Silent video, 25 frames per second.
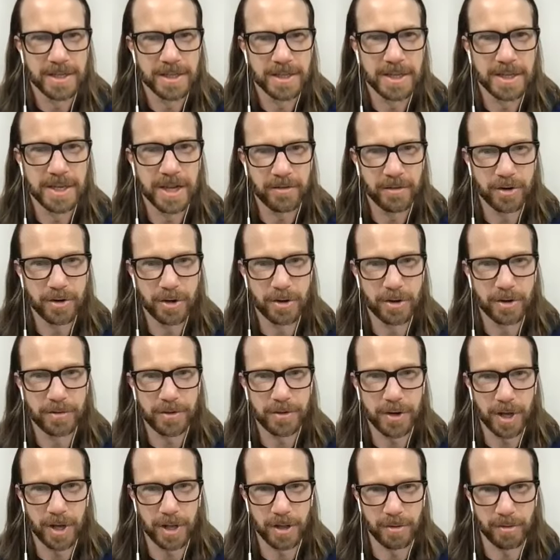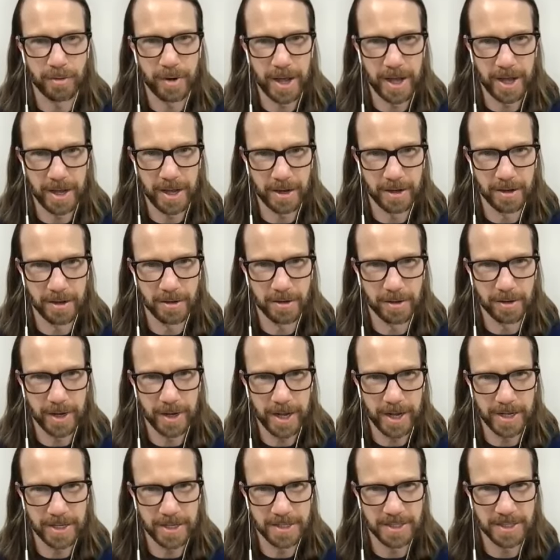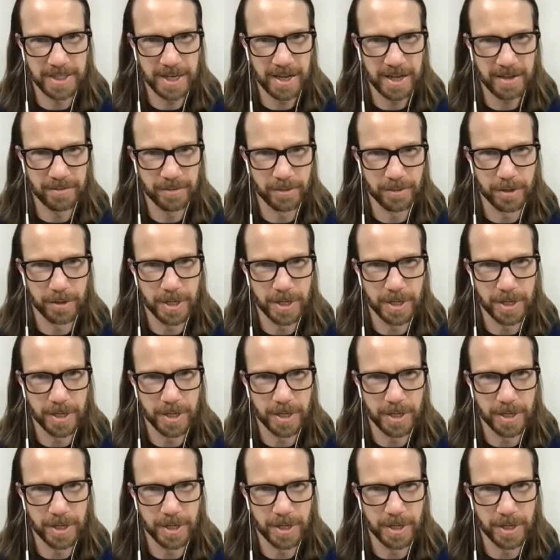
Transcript: the governor of Colorado has staff